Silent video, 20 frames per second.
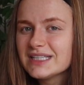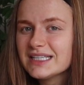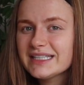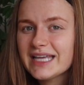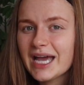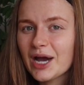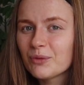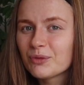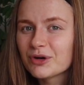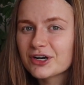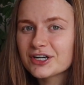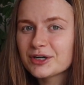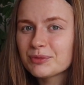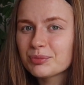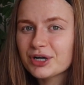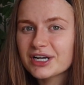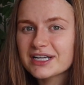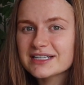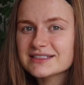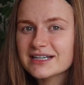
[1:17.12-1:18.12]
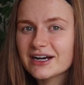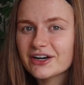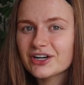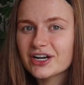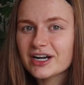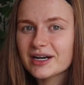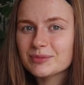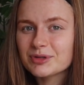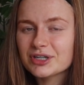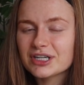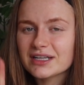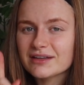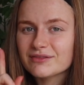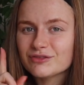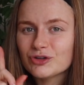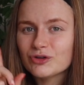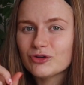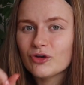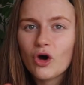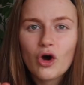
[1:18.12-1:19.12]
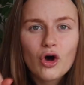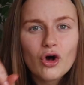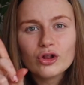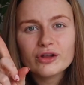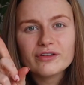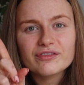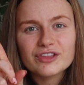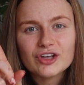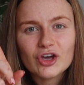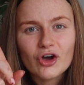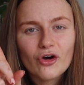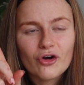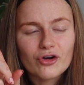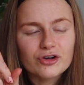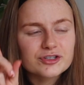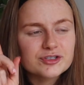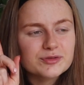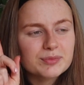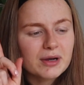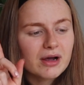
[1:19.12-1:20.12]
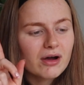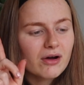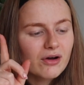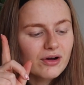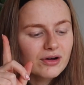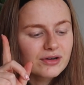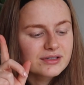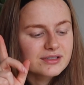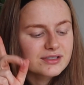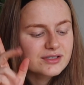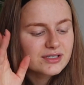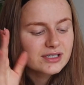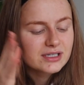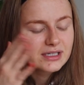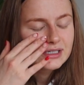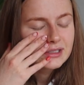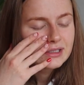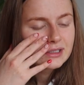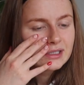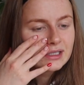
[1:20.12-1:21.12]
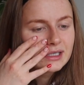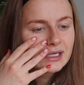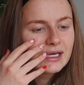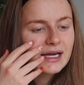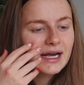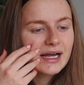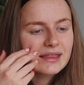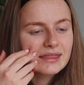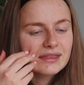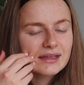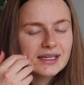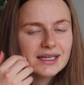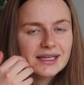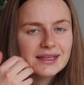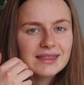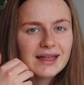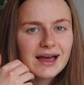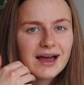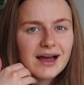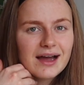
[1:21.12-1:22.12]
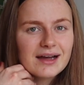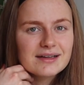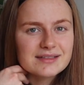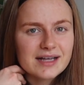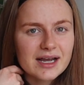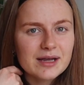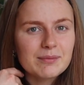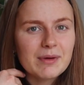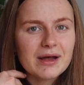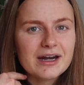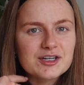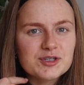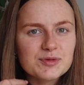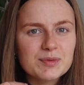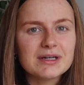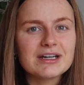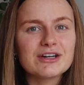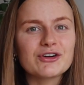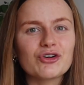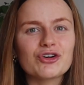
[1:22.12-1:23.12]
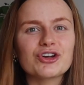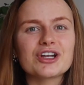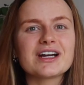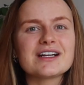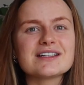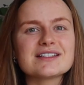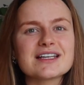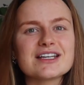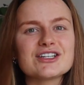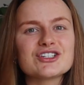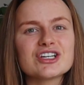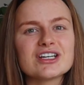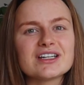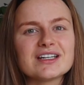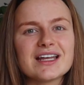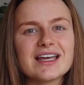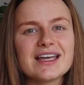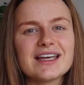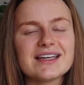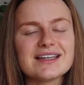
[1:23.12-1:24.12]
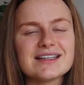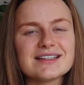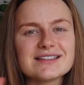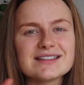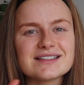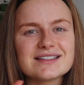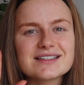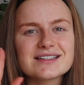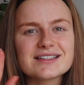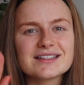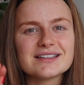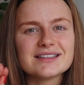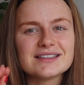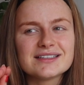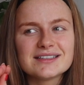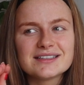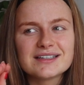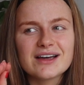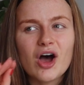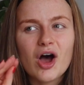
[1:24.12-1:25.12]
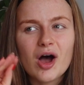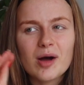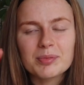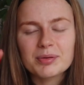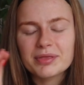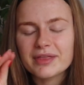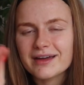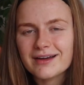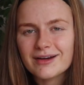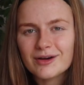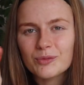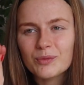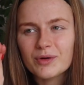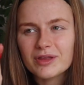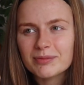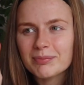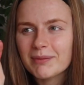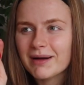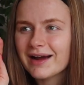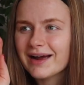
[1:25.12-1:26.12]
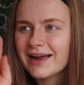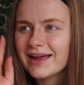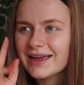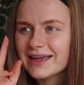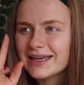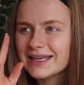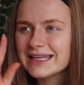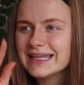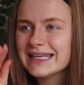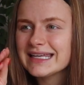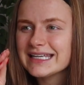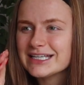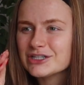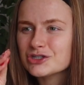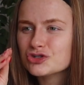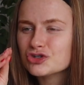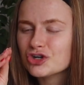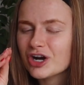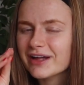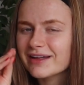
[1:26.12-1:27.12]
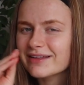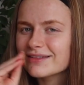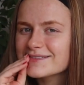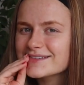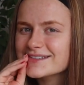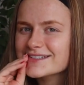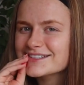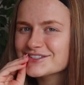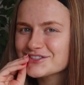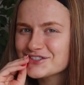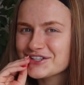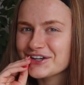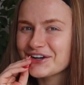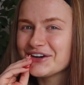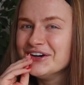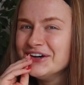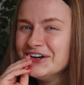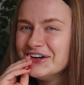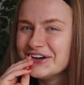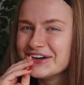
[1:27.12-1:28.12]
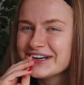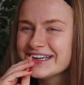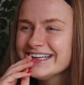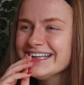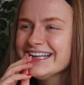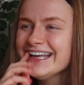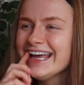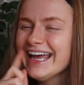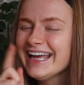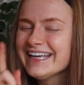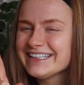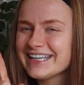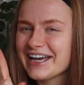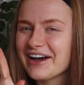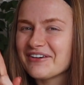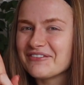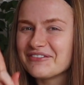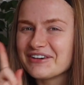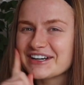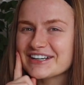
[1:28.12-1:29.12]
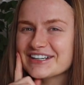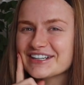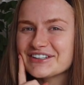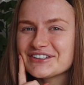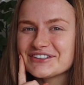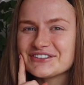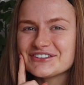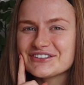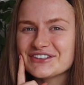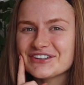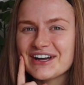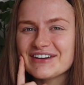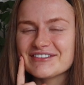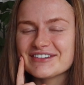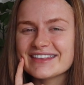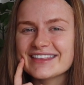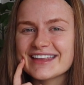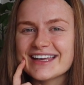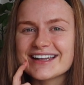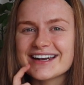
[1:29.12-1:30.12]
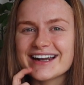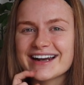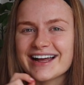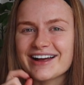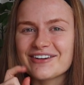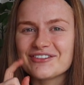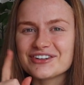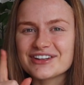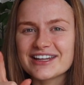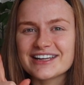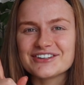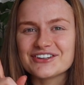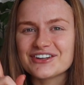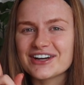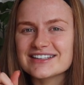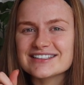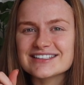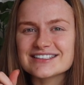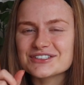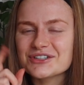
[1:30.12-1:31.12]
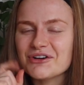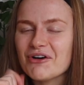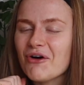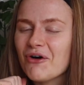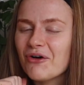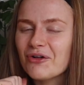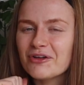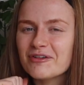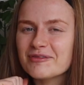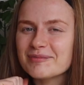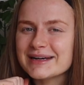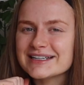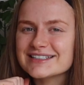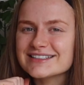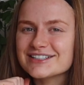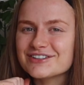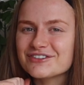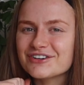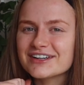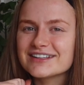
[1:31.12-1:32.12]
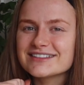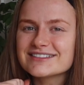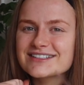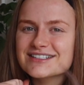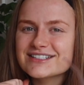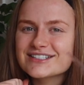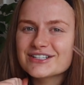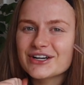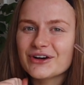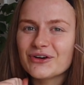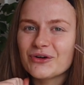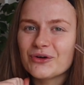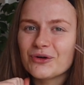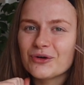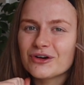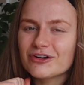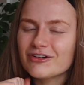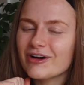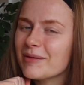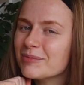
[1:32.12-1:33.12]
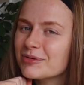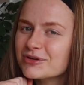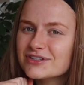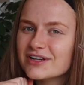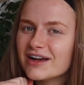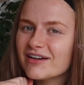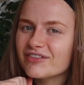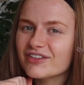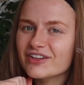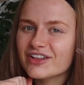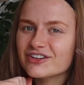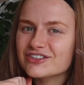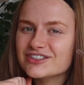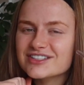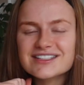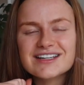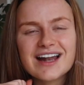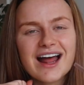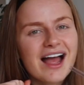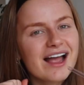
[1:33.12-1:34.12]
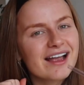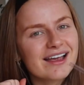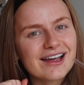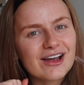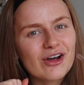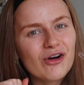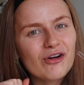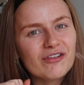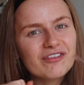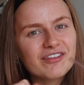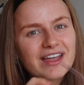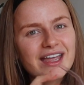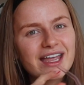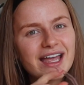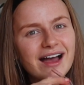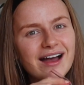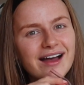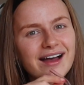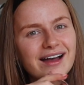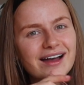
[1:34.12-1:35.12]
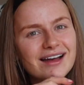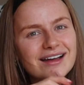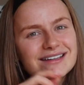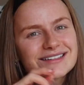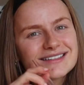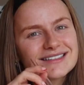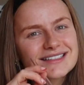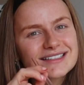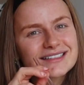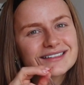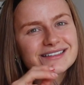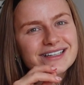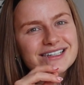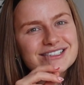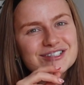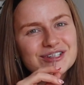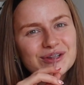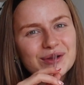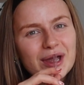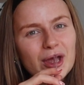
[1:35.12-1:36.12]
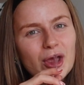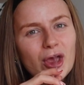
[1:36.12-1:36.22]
yeah, we're gonna break it down, and I'm gonna give you all of the goss, because I think that time management and organization is up there with my key strengths. So yeah, we're gonna go through everything and I will let you guys into all of my secrets. So grab yourself a little snack, a coffee, and let's do it.